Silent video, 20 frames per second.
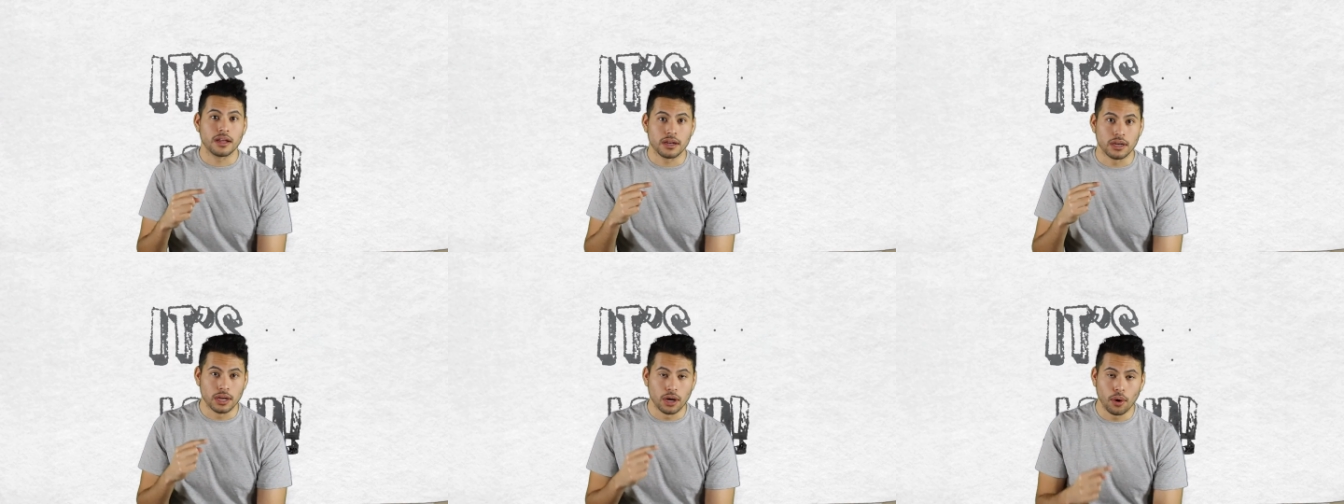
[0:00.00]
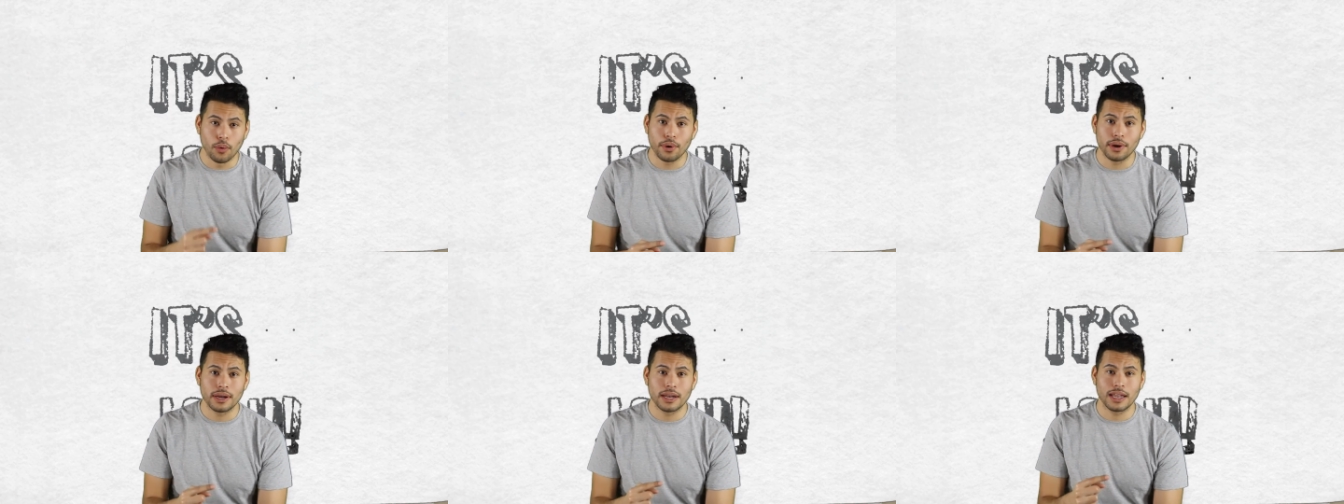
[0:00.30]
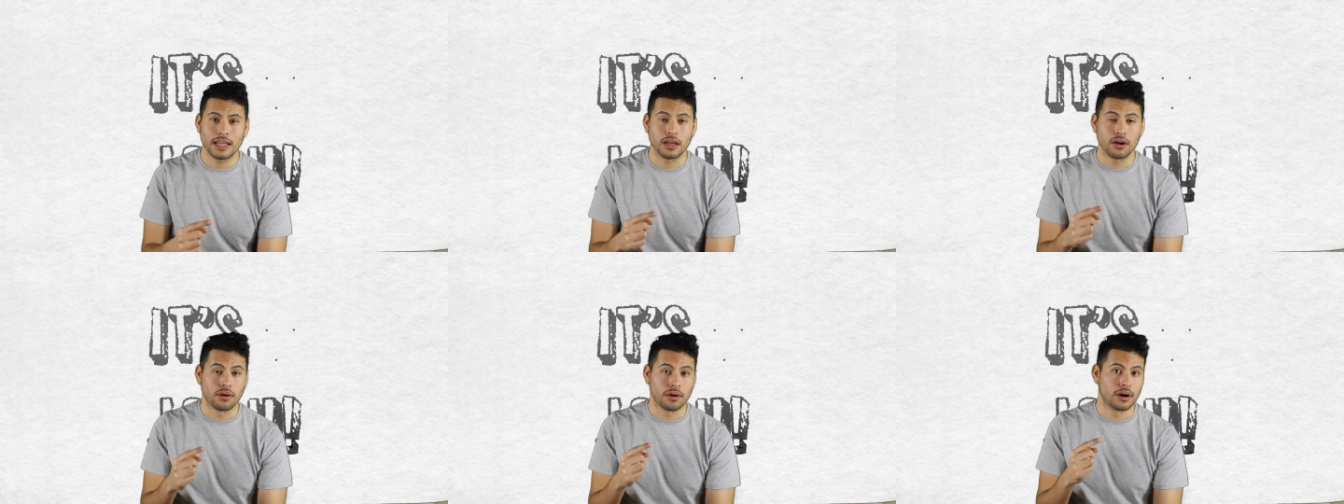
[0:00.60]

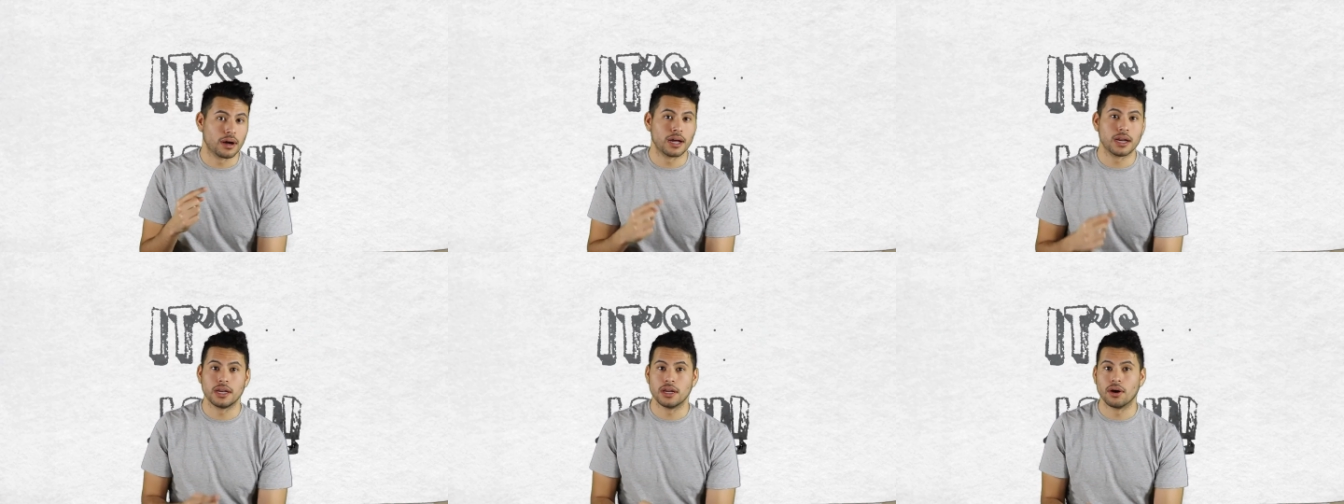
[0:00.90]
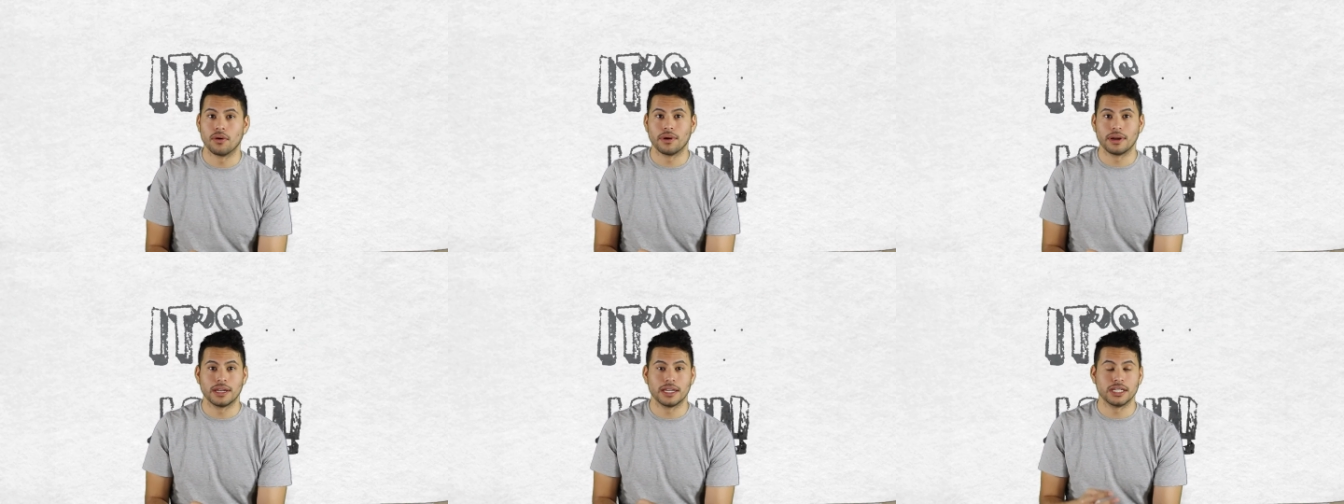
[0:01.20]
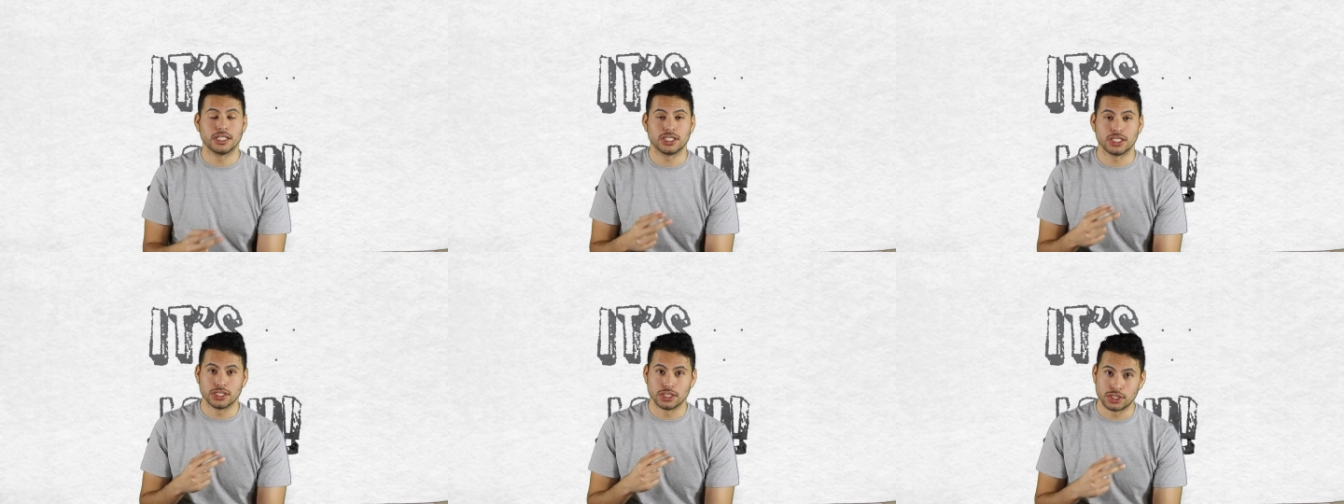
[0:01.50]
Knowingly or
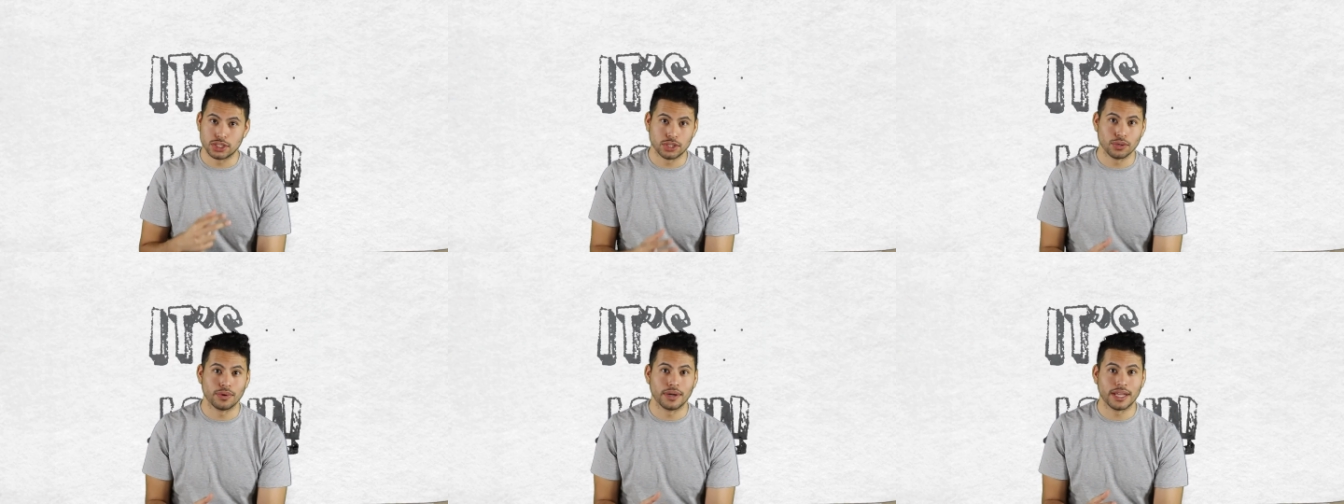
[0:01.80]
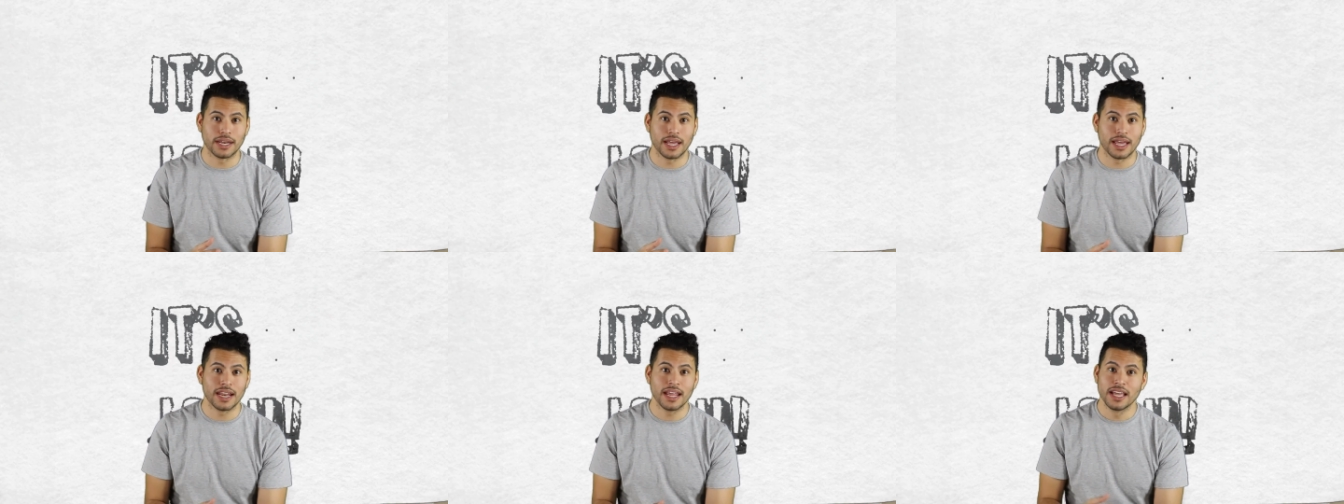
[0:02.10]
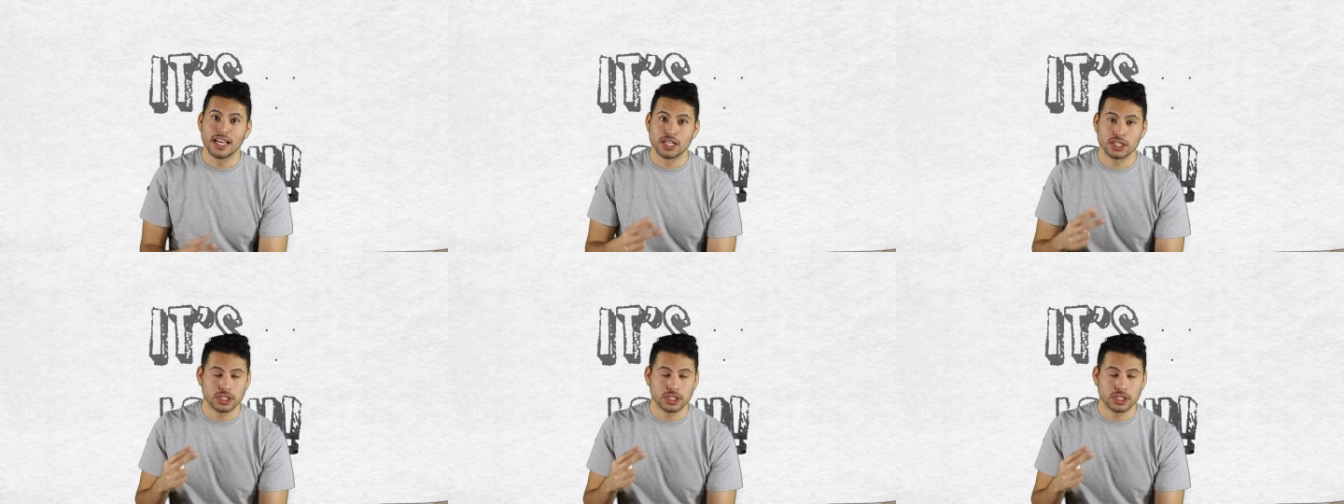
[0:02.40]
unknowingly, she's doing it.